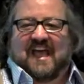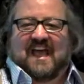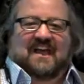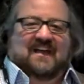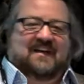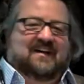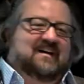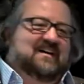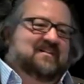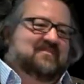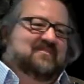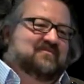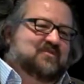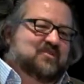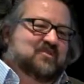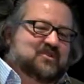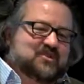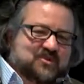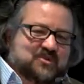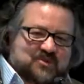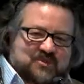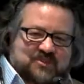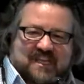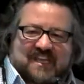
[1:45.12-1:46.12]

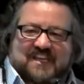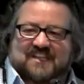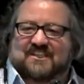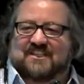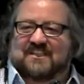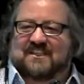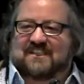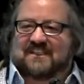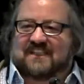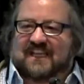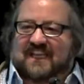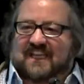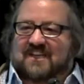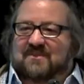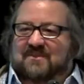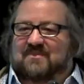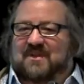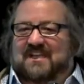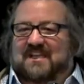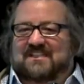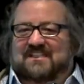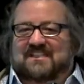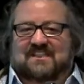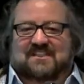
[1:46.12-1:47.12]
virtualization,
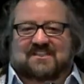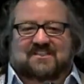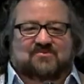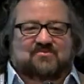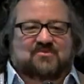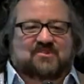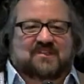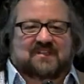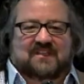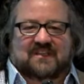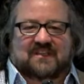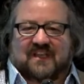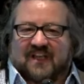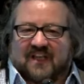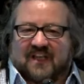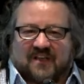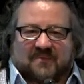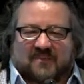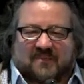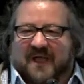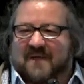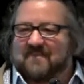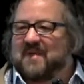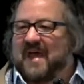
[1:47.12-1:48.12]
databases, really
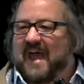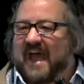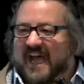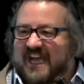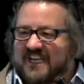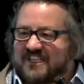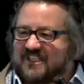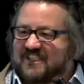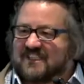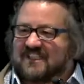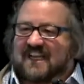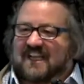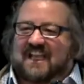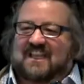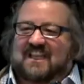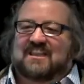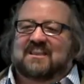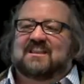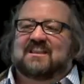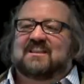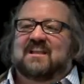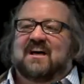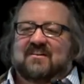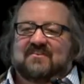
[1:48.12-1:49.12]
my passion. I
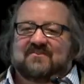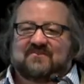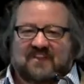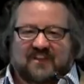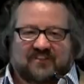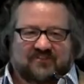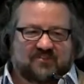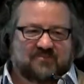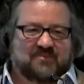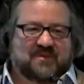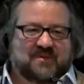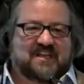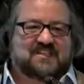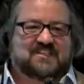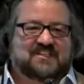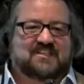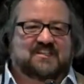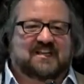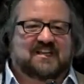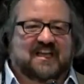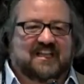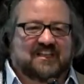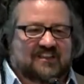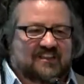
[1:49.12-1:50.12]
love
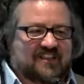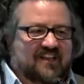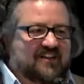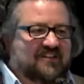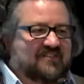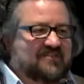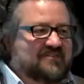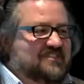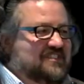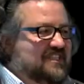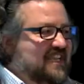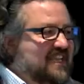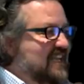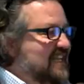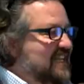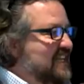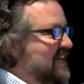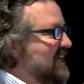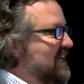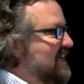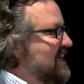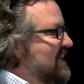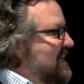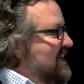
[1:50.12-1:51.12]
information. I love
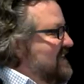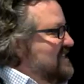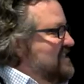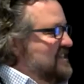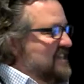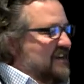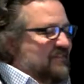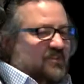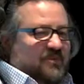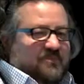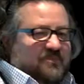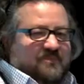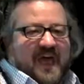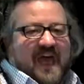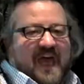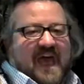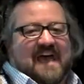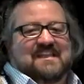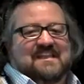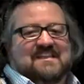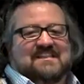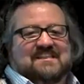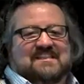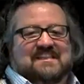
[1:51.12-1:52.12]
data. Several
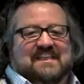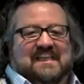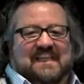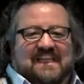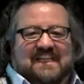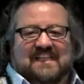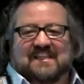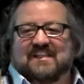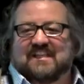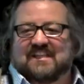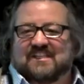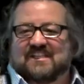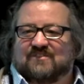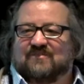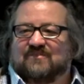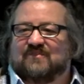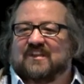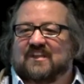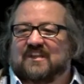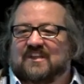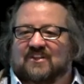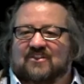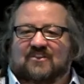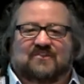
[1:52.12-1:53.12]
patents in this
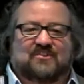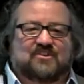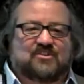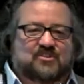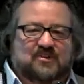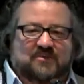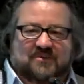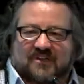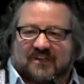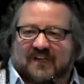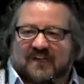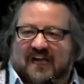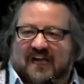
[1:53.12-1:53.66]
field of distributed